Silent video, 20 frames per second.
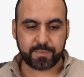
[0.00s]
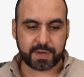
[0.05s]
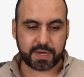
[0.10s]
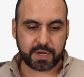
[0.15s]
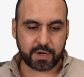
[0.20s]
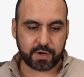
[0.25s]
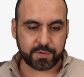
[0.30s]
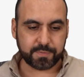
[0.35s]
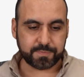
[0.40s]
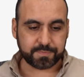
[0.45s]

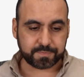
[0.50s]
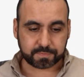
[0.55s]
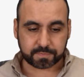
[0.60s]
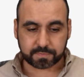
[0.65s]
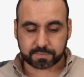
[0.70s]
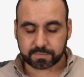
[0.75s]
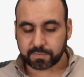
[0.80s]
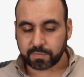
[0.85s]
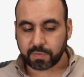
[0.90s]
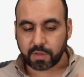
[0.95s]
here.
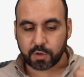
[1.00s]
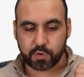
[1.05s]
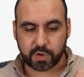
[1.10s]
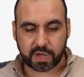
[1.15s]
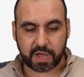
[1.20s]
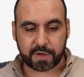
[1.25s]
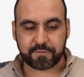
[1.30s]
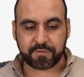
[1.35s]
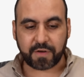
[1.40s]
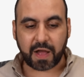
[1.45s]
You
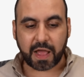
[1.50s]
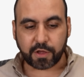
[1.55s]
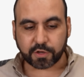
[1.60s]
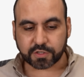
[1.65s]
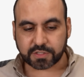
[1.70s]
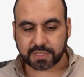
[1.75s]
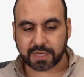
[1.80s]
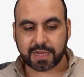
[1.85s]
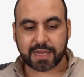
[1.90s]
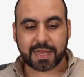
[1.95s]
got
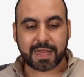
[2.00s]
files,